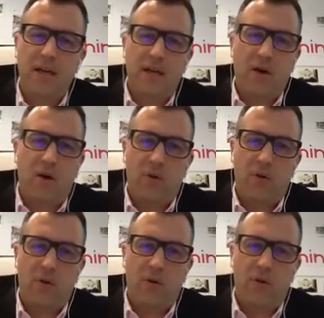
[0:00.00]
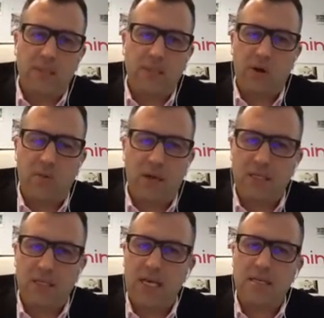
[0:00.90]
all the interfaces are
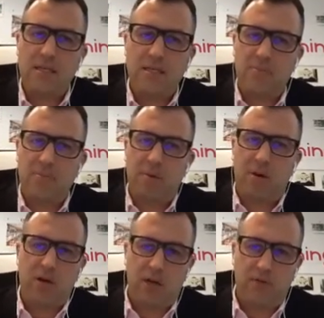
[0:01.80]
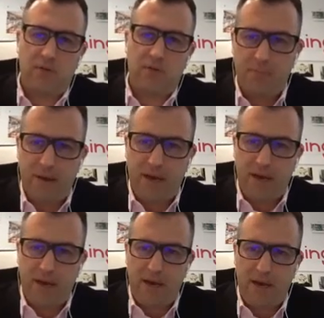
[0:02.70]
maintained and that people are not falling back
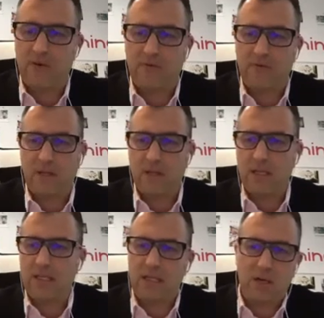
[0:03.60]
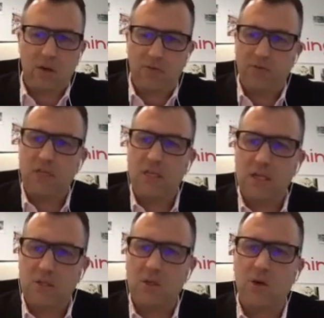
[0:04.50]
to how they've done things 10 or 15 years ago,